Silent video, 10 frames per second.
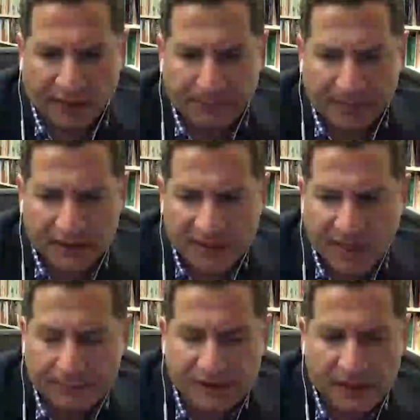had been
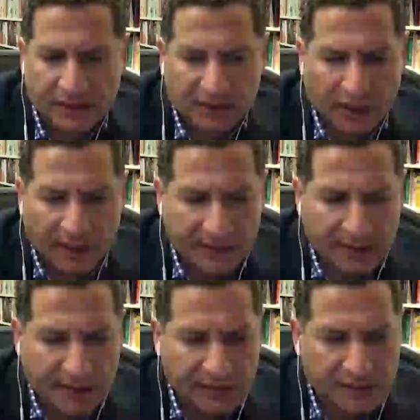attempts in the
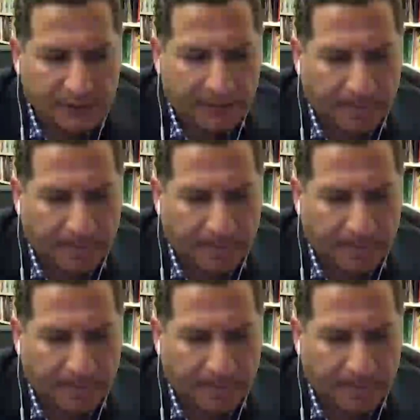90s